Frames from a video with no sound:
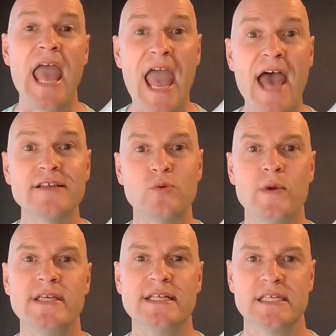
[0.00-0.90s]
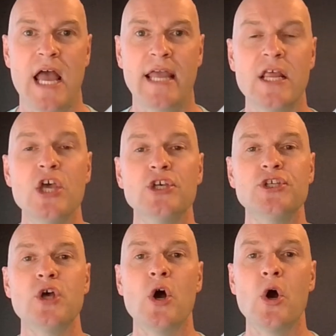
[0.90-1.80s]
as we design.
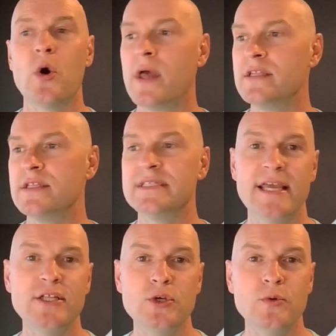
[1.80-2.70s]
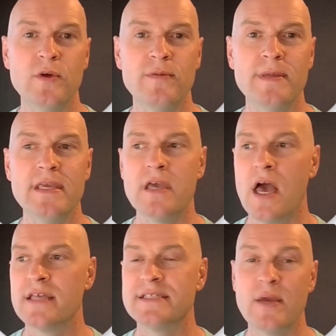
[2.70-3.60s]
So stay tuned with me,
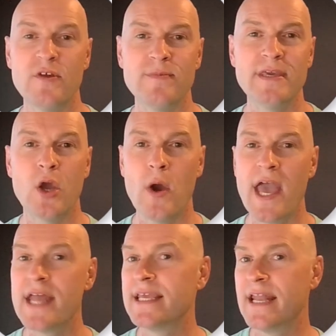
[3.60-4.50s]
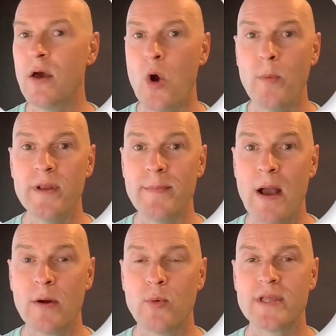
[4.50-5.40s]
stay with me, go ahead, get out, open a
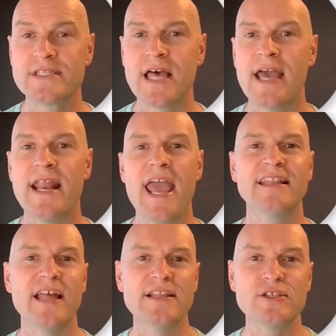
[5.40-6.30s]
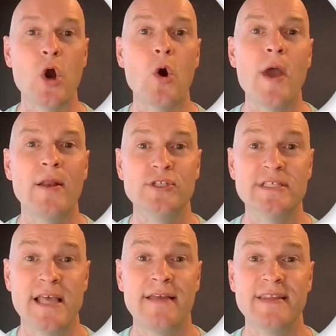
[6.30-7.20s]
PowerPoint slide, and let's go and
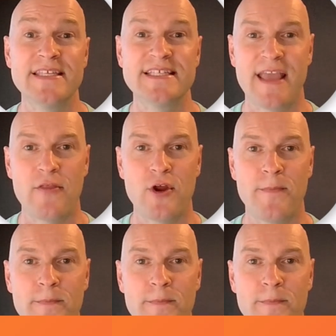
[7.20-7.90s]
design this together.